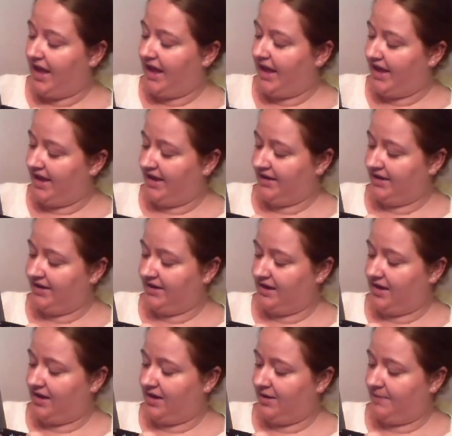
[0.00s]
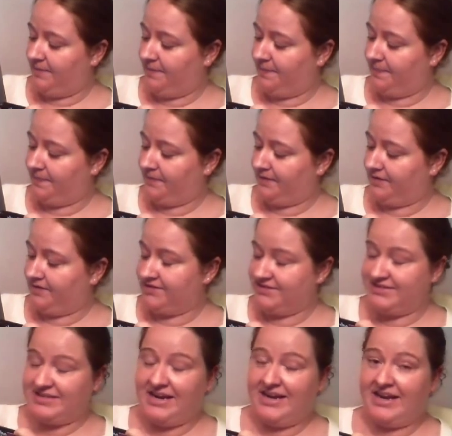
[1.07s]
And let's
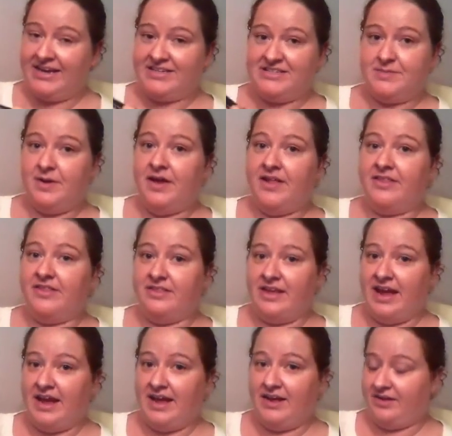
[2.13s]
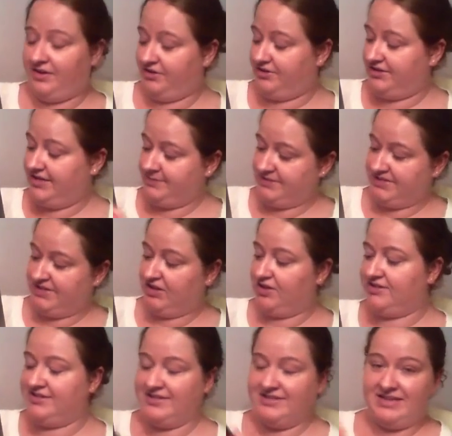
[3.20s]
say next month, your team still
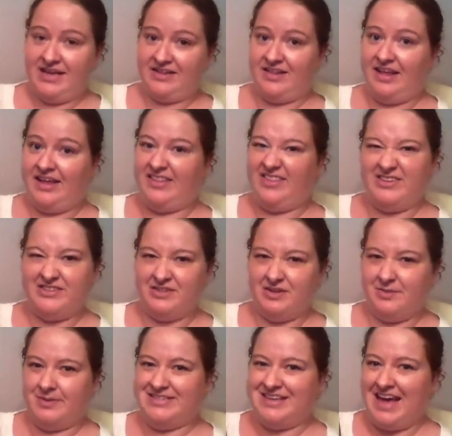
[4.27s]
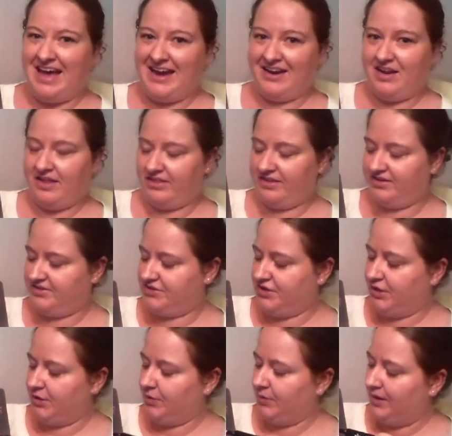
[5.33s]
looks exactly like this. Nobody's added, nothing's
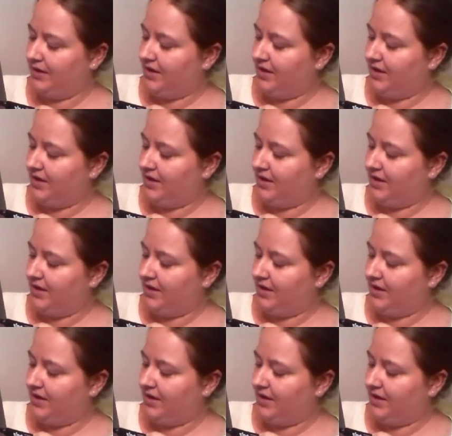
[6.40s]
new.